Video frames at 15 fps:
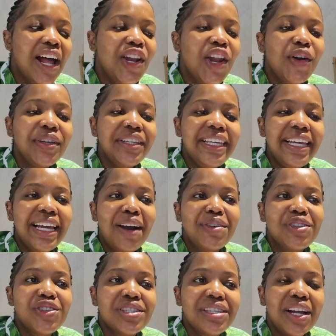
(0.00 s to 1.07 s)
low-key, I
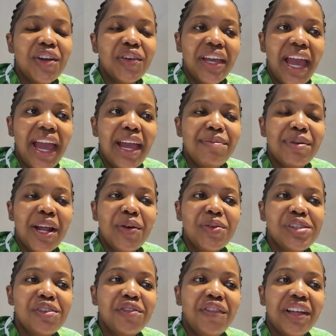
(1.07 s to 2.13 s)
was just like, okay, but I
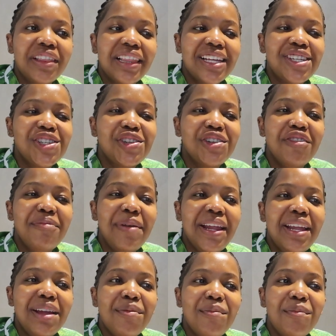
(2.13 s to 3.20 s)
also felt like she should have
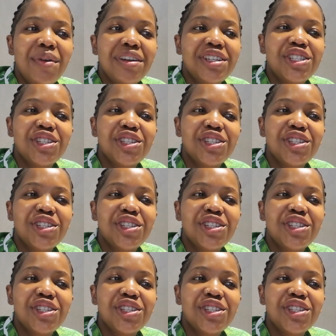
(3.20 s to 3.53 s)
made him